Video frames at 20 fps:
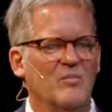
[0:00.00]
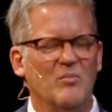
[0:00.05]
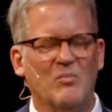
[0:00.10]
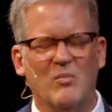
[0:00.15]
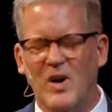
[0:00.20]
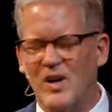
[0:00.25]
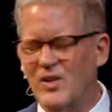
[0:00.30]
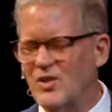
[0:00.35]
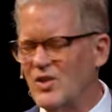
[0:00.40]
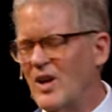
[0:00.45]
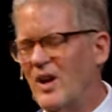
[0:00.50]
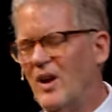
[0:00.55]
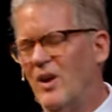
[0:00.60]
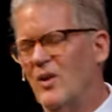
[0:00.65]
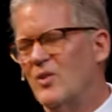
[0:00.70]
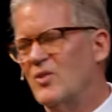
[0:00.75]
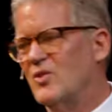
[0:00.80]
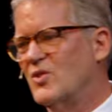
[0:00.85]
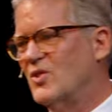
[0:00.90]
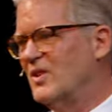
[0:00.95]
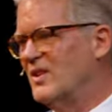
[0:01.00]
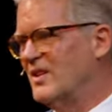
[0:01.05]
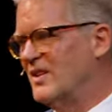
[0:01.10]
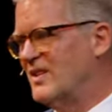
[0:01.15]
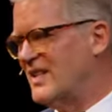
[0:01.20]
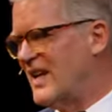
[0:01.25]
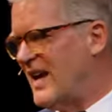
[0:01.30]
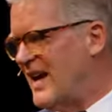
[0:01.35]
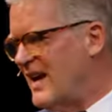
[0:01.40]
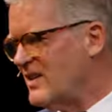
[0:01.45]
much harder to
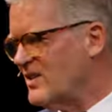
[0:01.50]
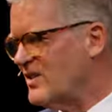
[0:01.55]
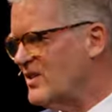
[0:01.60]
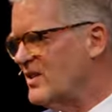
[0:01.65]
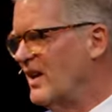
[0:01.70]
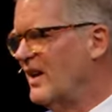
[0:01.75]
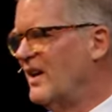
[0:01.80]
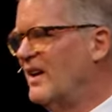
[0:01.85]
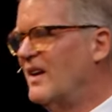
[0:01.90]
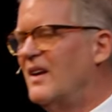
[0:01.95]
detect